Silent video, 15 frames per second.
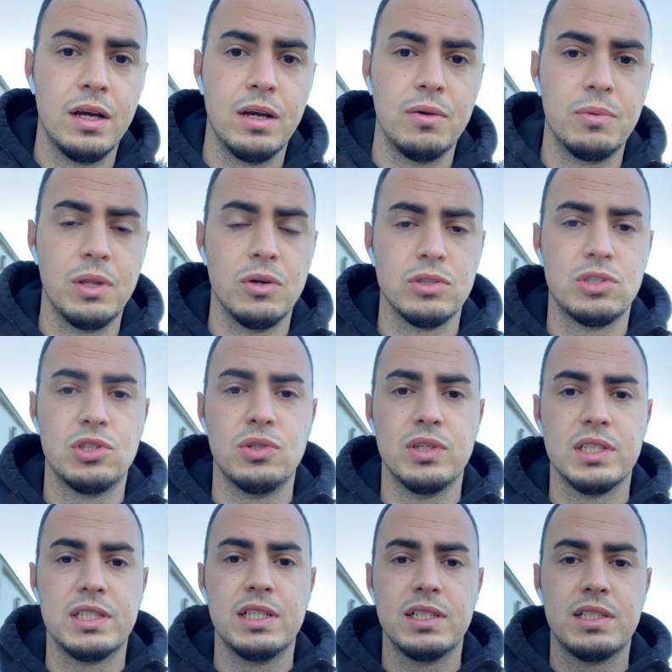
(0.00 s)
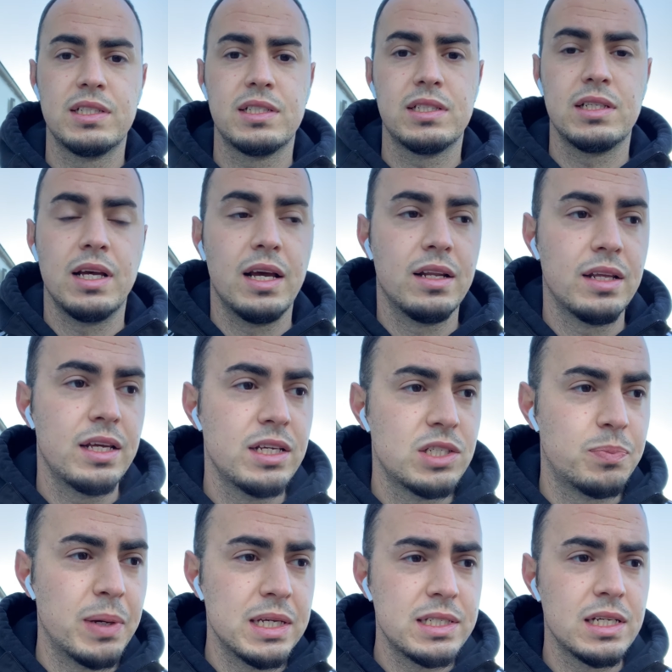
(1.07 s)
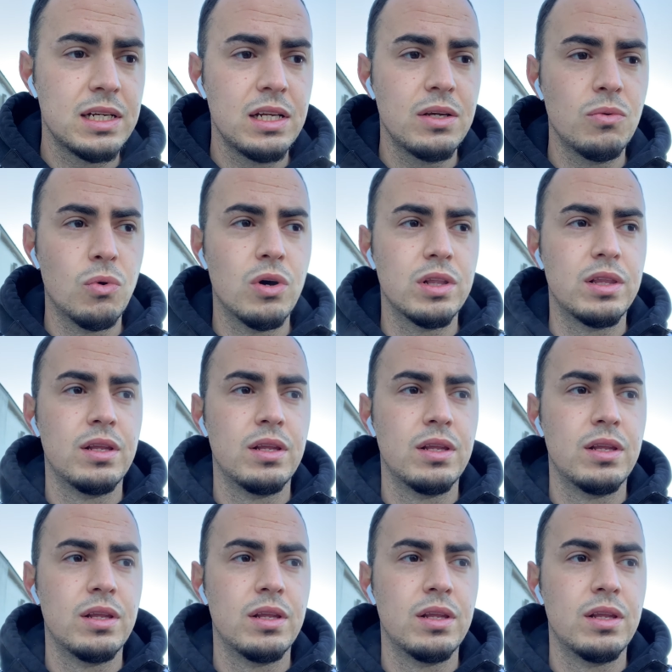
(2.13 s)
with those 2 assists, and he's basically what